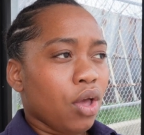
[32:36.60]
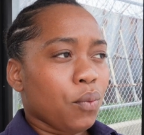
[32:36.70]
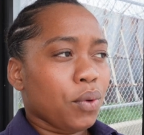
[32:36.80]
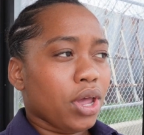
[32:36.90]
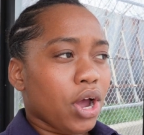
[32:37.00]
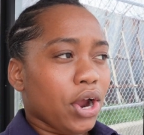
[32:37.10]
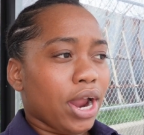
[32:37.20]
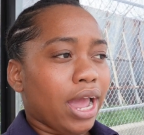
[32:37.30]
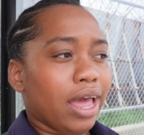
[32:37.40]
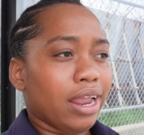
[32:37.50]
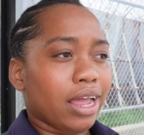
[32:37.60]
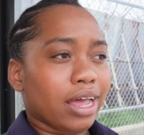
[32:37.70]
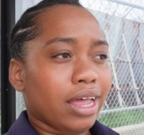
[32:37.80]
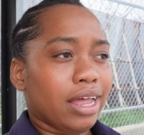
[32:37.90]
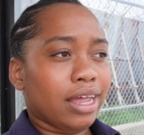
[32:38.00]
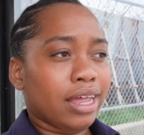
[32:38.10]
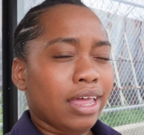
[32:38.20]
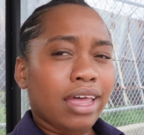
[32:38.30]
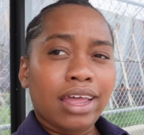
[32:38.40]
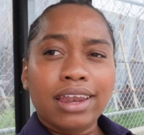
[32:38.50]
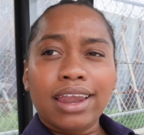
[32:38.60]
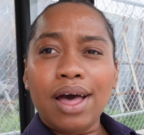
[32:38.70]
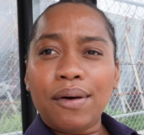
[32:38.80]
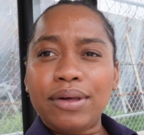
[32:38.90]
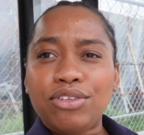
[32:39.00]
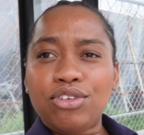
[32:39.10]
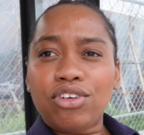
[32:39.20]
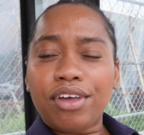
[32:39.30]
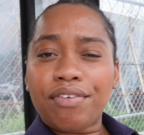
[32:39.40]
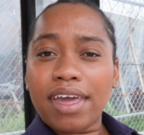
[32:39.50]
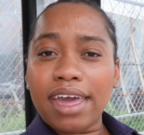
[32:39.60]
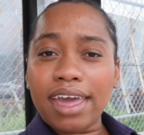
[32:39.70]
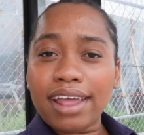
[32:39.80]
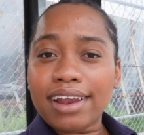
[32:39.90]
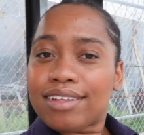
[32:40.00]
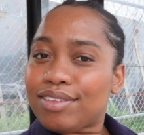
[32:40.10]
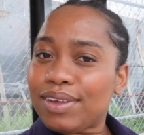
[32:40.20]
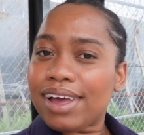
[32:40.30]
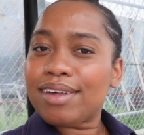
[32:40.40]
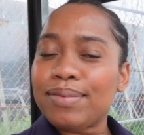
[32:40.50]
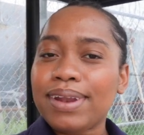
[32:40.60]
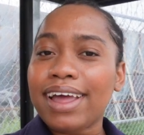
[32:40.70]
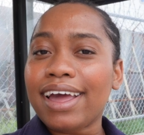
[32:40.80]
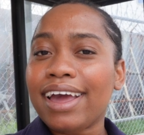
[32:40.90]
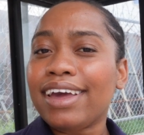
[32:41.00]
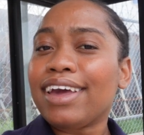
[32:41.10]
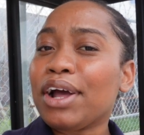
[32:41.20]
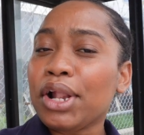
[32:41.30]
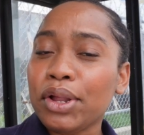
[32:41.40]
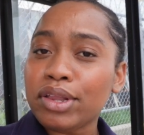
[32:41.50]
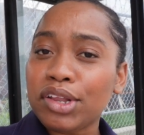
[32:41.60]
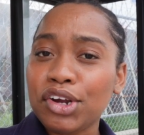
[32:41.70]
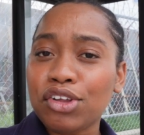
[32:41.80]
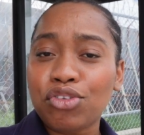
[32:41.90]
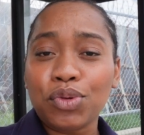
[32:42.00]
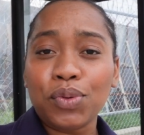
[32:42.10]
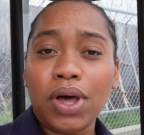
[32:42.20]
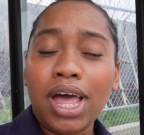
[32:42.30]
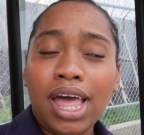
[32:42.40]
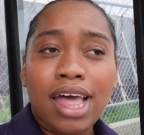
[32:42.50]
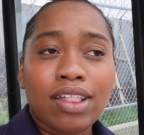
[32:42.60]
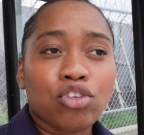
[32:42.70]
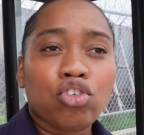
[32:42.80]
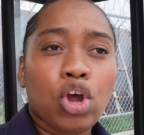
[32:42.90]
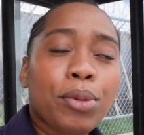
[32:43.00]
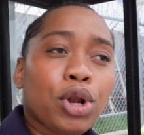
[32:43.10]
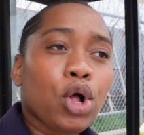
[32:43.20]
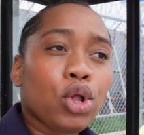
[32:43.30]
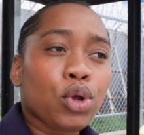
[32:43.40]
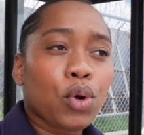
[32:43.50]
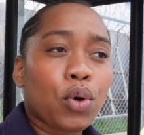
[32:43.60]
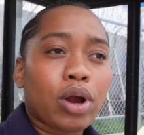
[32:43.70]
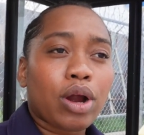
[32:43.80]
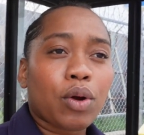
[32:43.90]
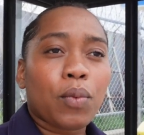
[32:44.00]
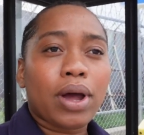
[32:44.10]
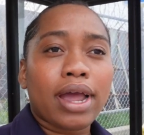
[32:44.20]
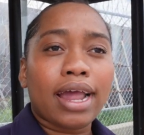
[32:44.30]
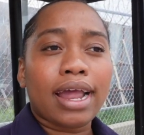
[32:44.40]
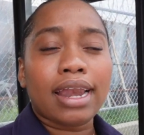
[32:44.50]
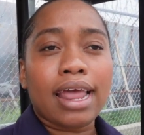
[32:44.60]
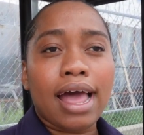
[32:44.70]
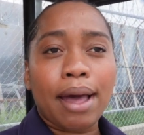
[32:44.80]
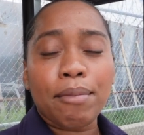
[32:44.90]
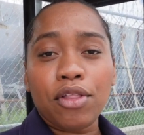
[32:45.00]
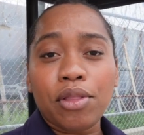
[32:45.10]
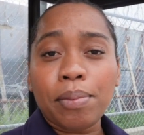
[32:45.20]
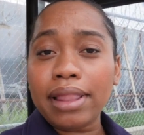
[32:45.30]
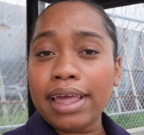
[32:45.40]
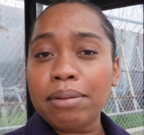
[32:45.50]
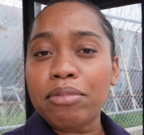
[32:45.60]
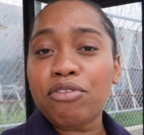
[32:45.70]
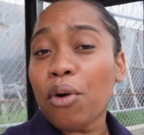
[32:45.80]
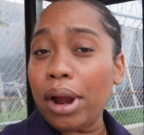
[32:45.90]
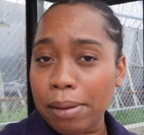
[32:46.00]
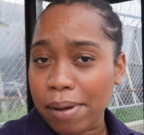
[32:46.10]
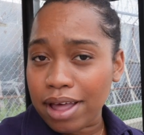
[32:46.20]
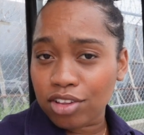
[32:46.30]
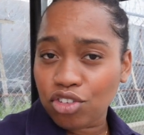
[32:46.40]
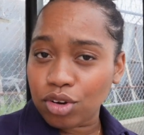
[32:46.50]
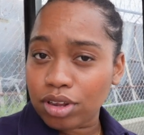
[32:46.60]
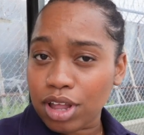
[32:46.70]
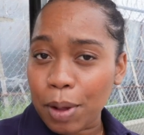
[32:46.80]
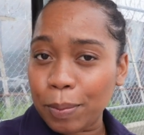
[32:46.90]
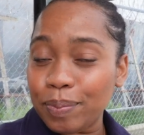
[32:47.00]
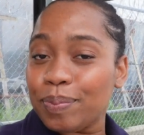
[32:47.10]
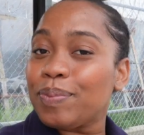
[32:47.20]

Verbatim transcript: we are heading now into JFK and I'll see you guys when I get closer to the terminal or when I'm on the plane before any passengers come.